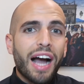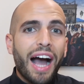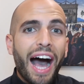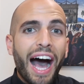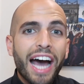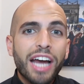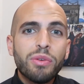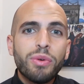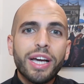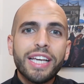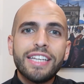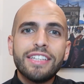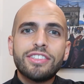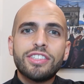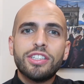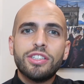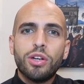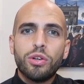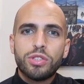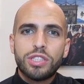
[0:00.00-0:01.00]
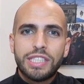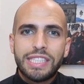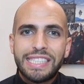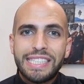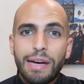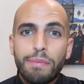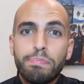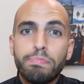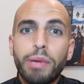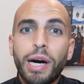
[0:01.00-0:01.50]
how do I get to know
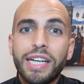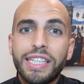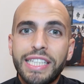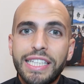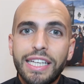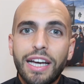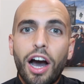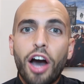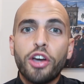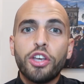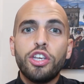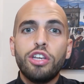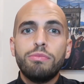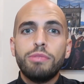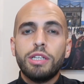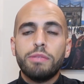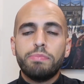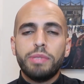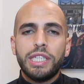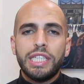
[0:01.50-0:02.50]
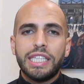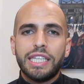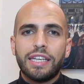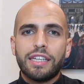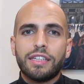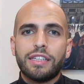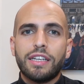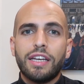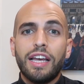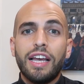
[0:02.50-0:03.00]
somebody, a human
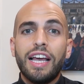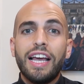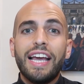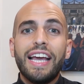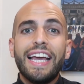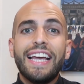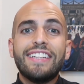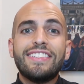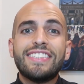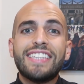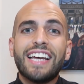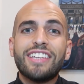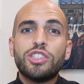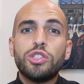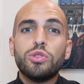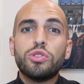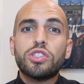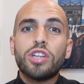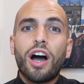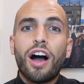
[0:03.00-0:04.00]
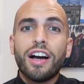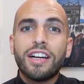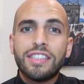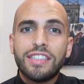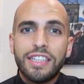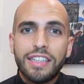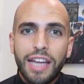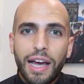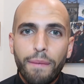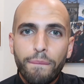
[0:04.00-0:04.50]
being? It's that you
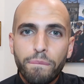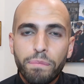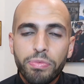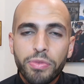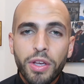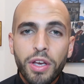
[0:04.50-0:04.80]
talk to them.